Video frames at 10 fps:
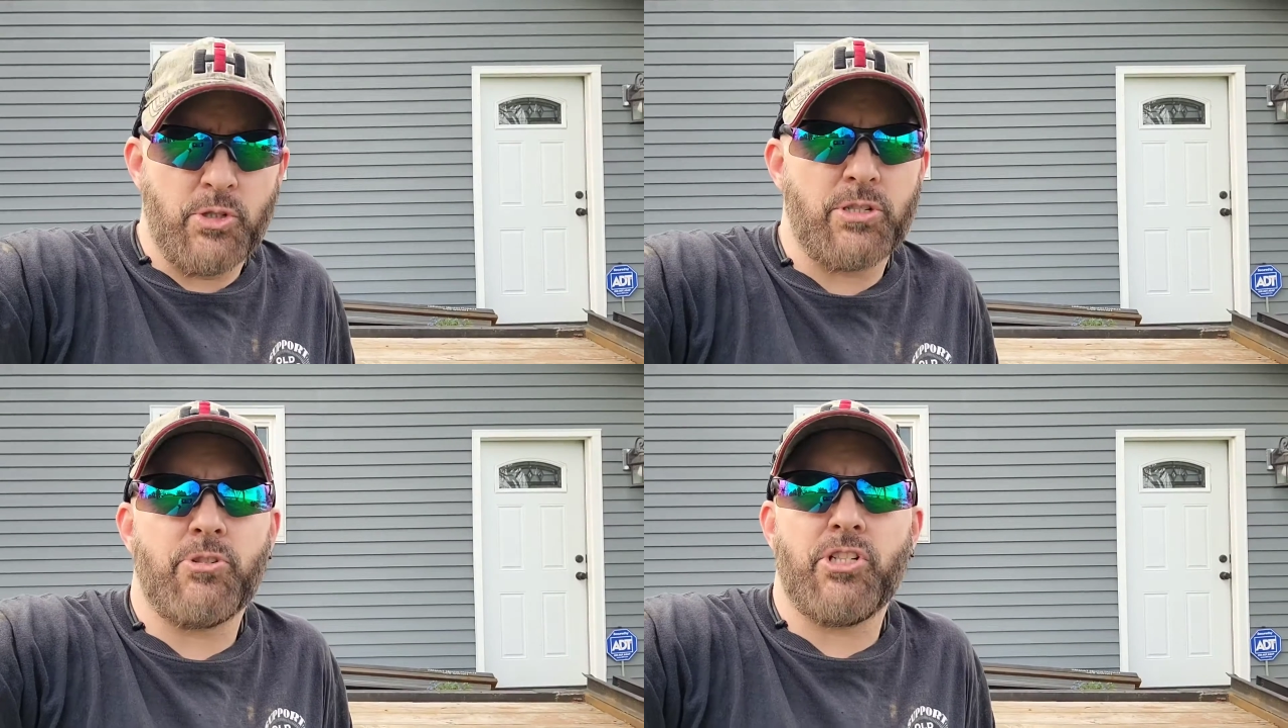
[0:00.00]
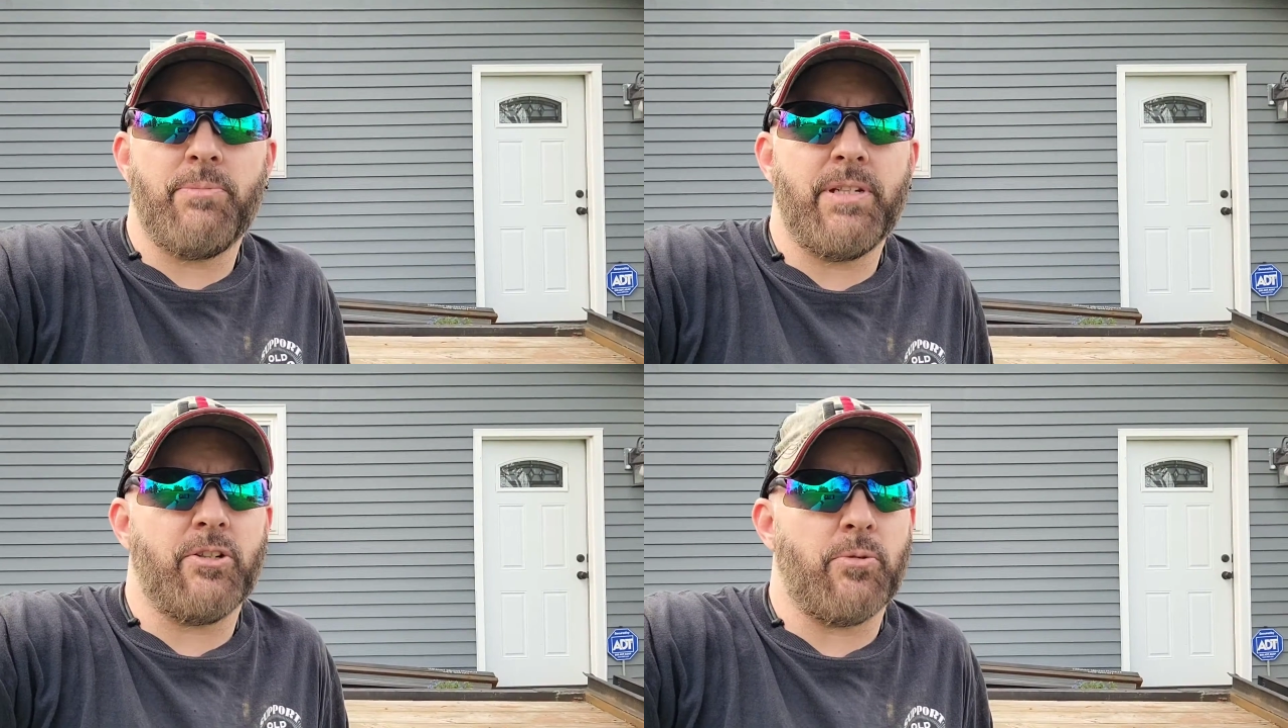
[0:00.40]
some
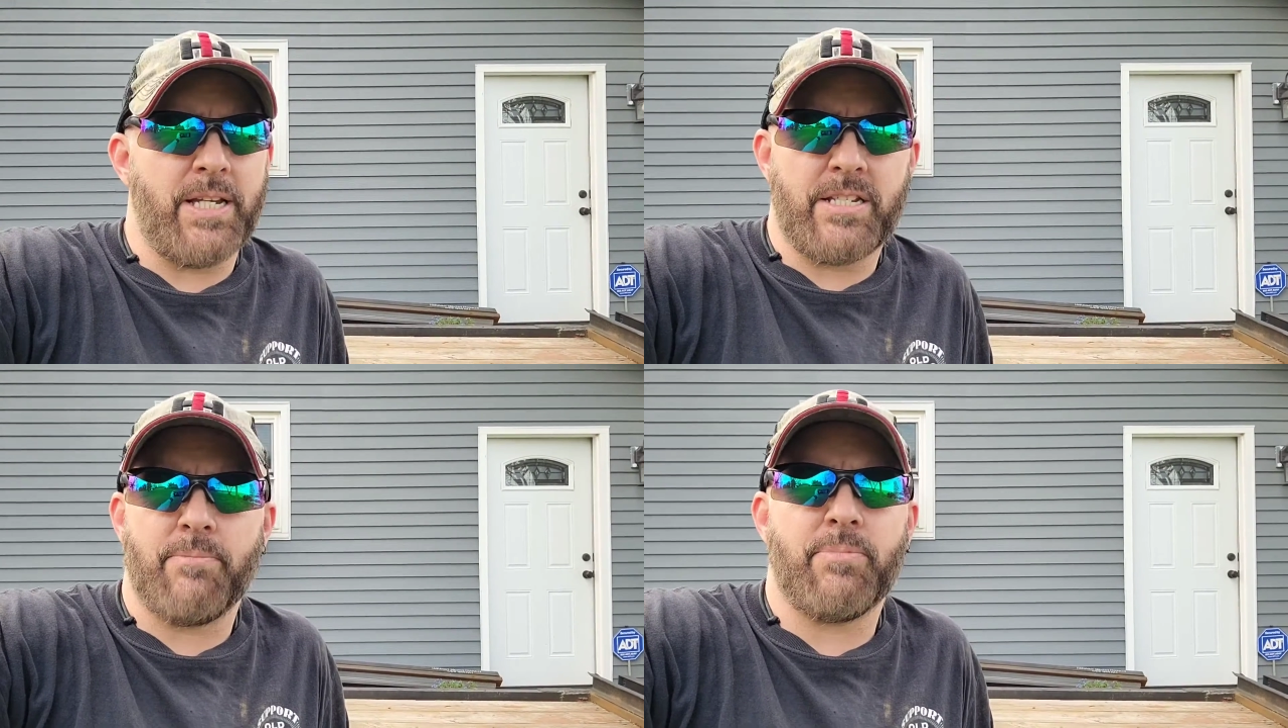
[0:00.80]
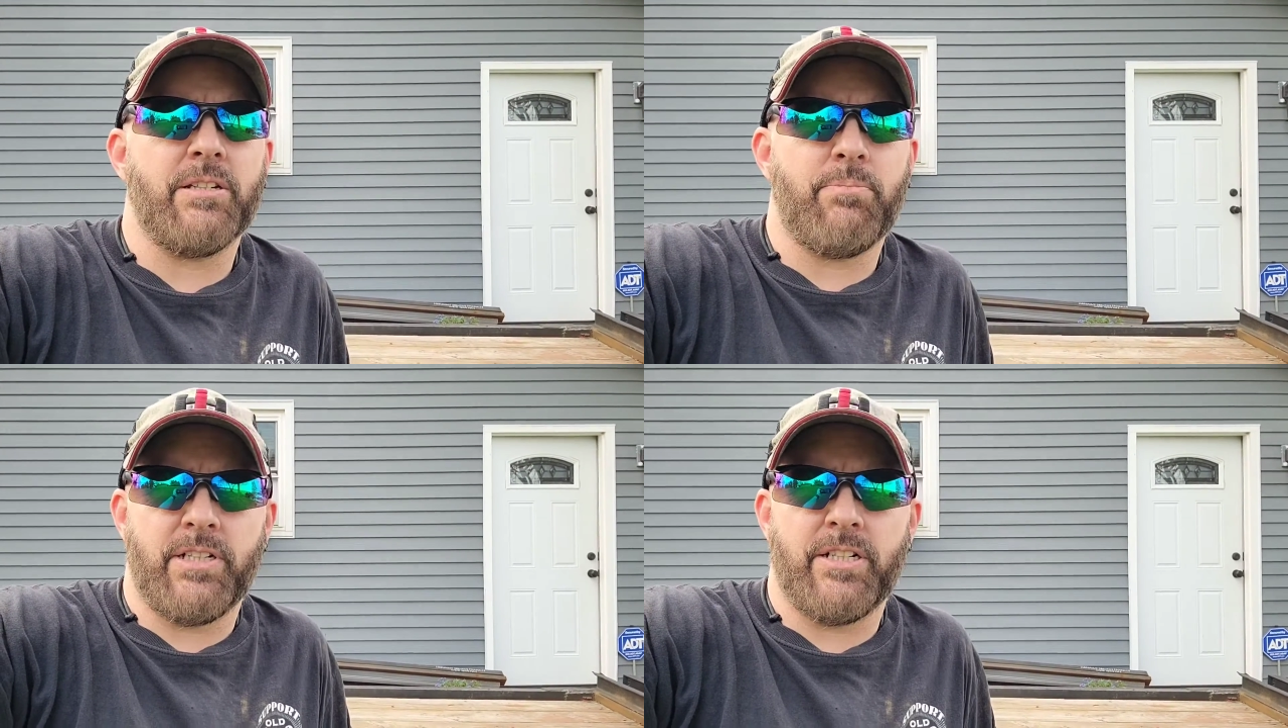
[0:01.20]
shimming or make something
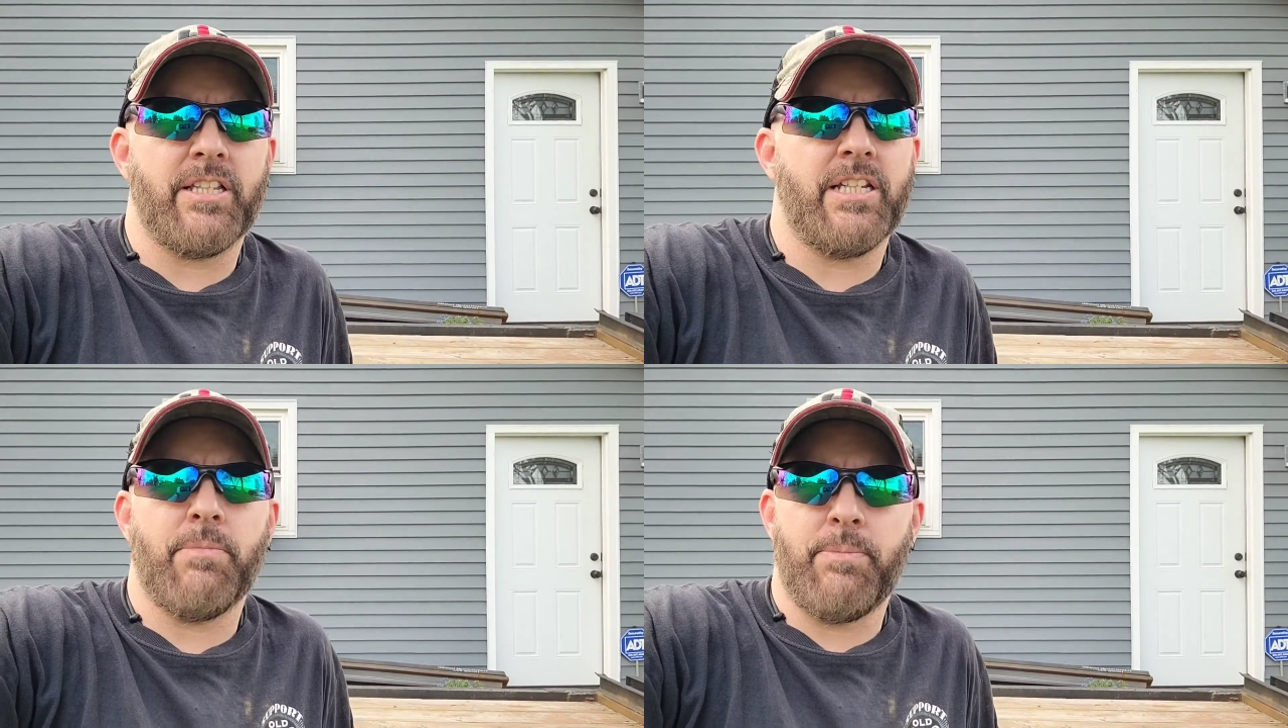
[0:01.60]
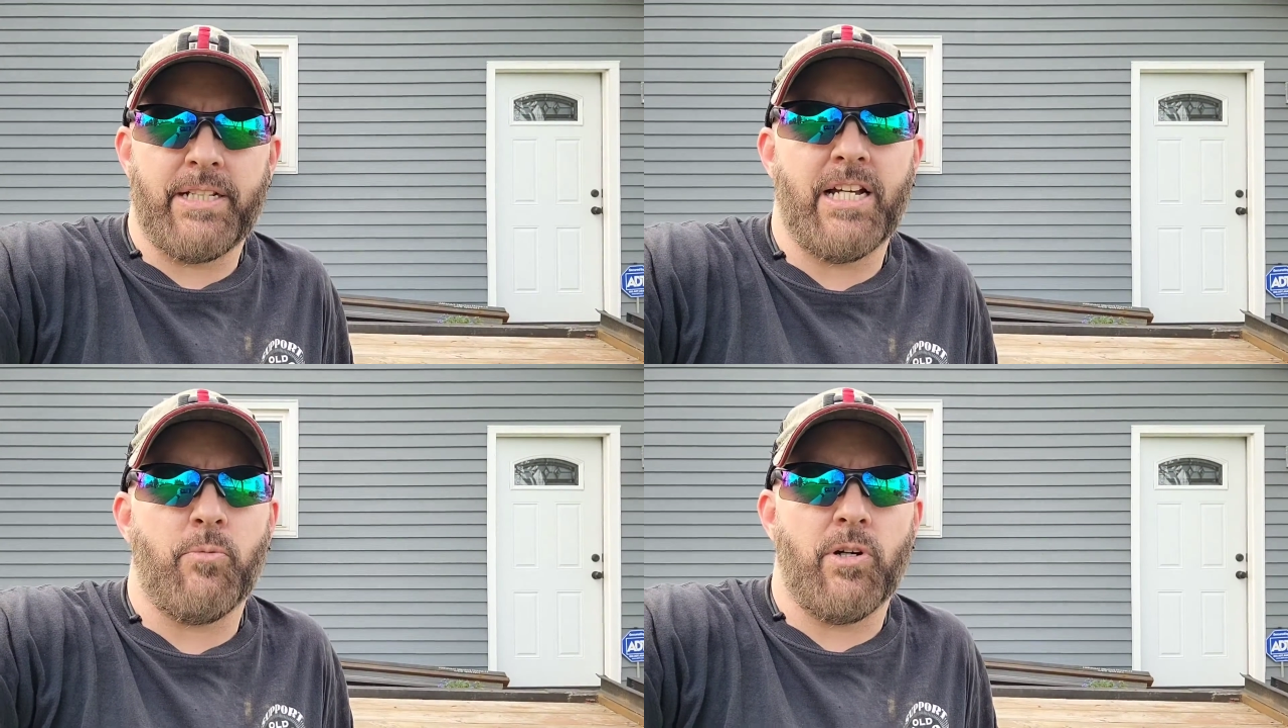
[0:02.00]
to put onto them and
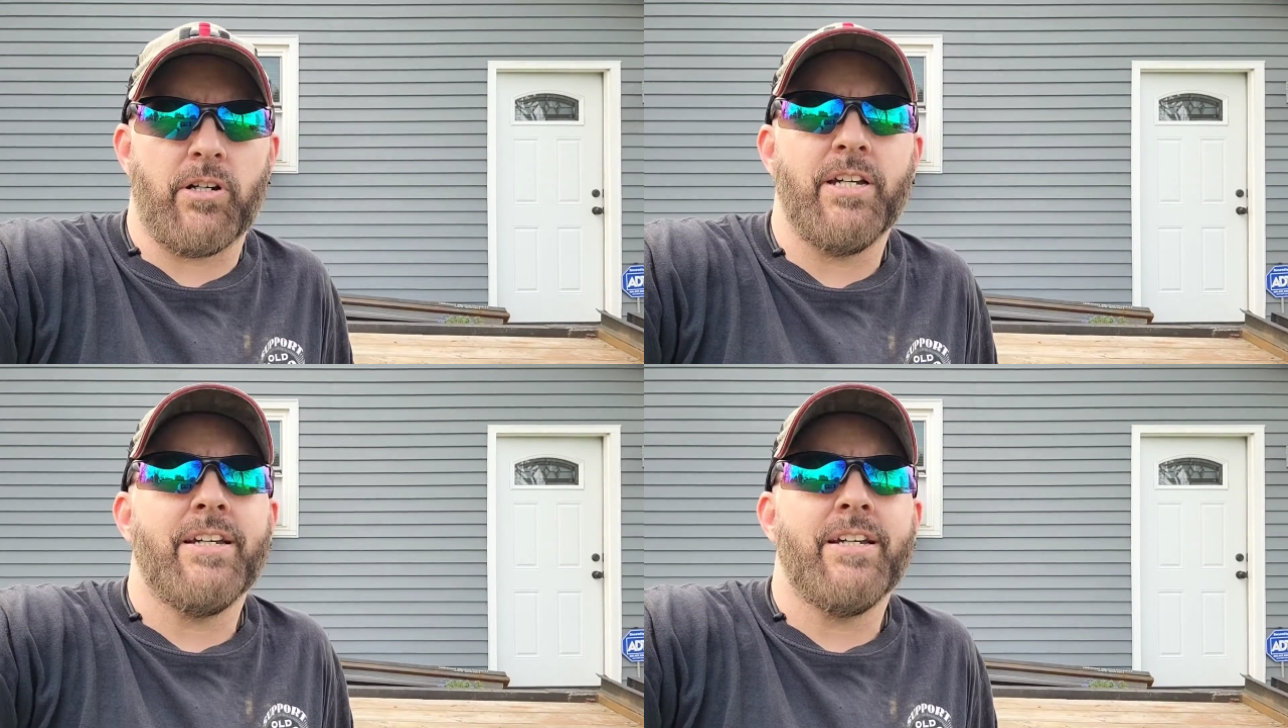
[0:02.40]
make that work.